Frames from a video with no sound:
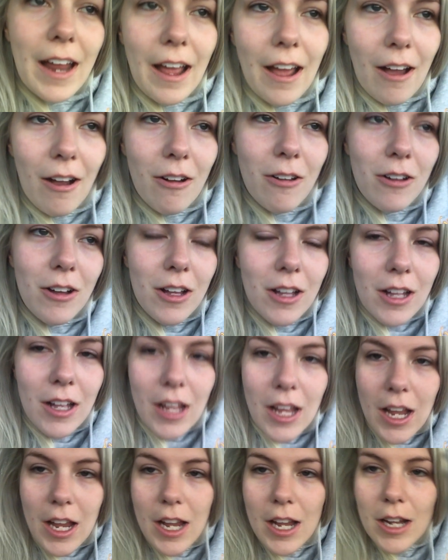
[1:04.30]
now,
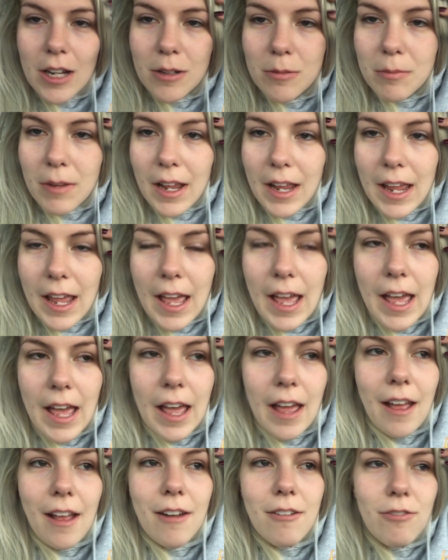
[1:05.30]
my
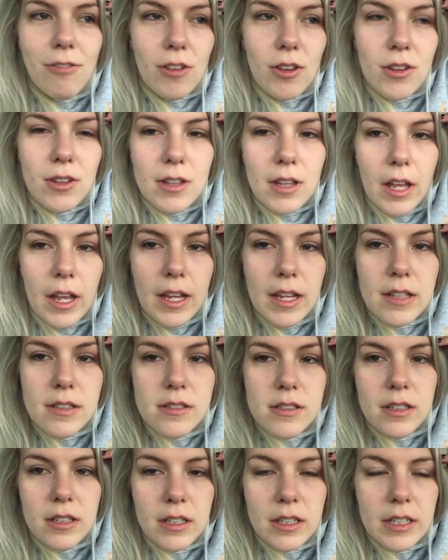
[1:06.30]
head feels like it's
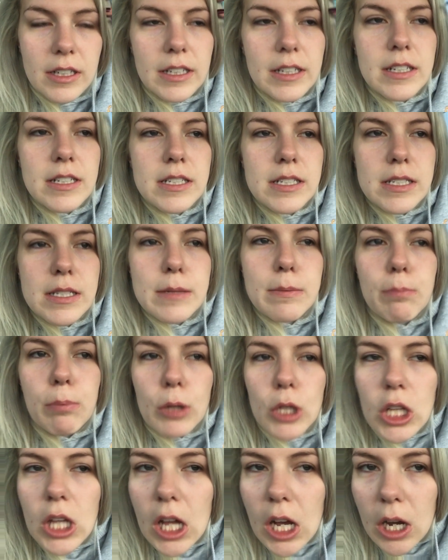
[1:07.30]
gonna
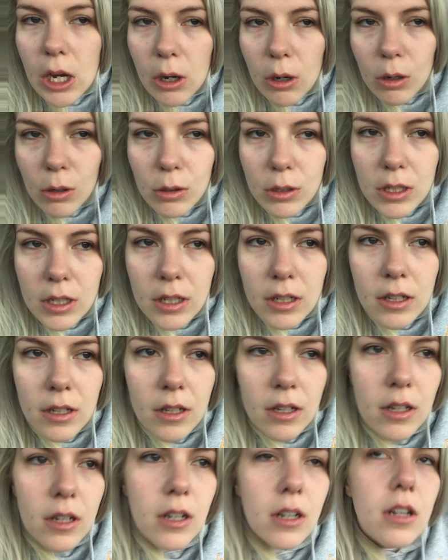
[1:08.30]
explode.
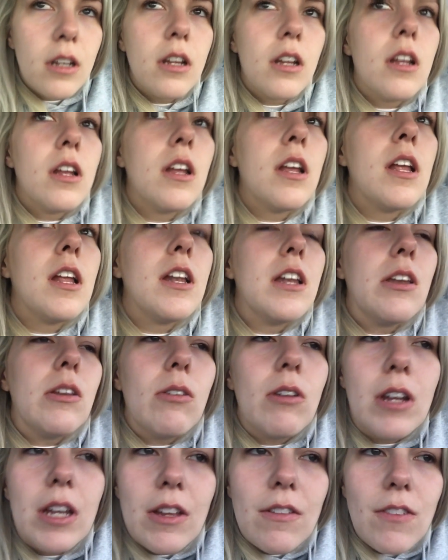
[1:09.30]

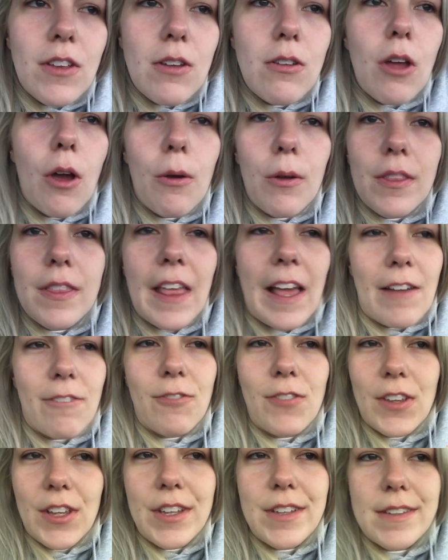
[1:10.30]
Do any of you know what that
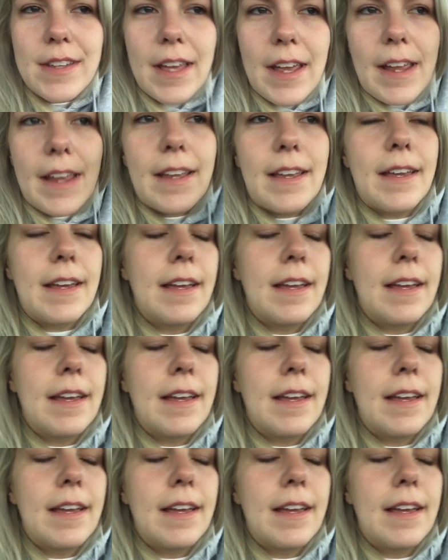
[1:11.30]
feels like?